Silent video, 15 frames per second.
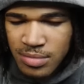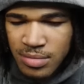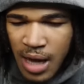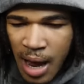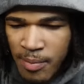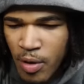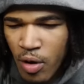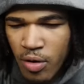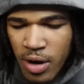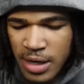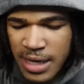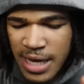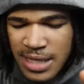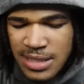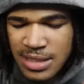I'm gonna
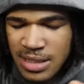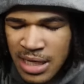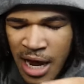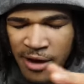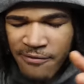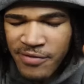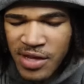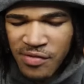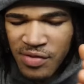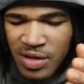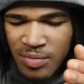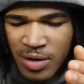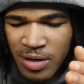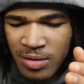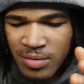guess not Fifi,
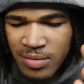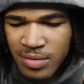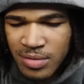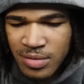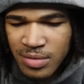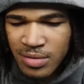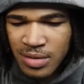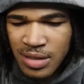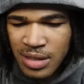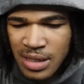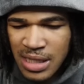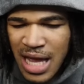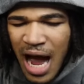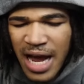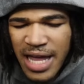bro.
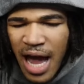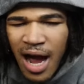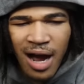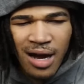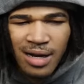Yeah, yeah.